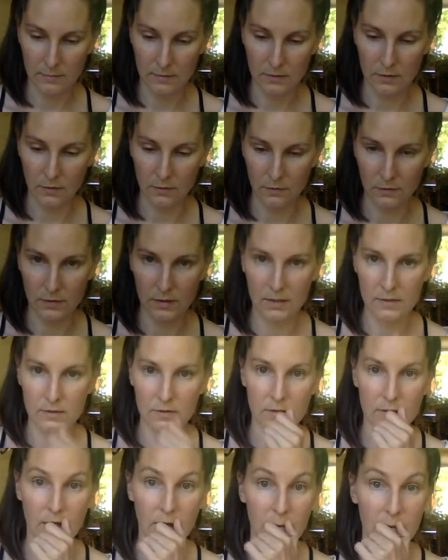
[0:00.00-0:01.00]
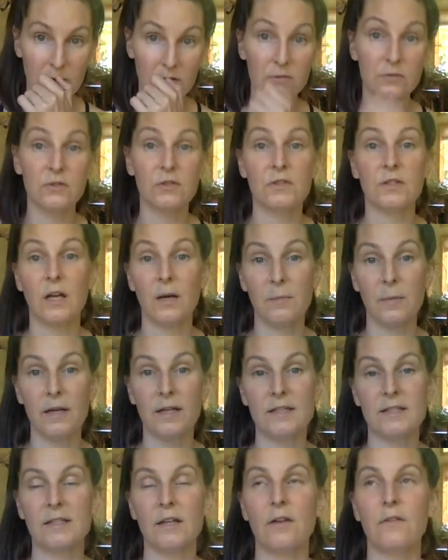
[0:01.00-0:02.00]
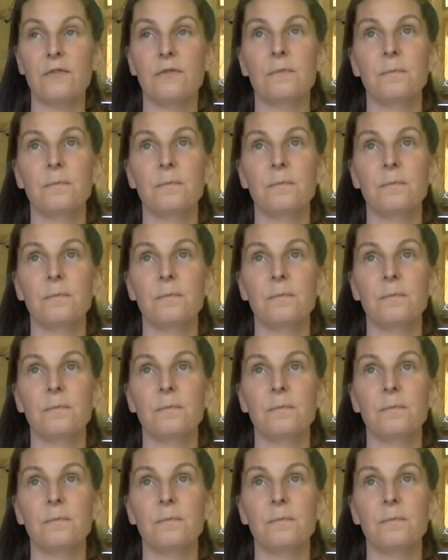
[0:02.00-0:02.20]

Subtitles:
for the answer to come. It'll just come by itself.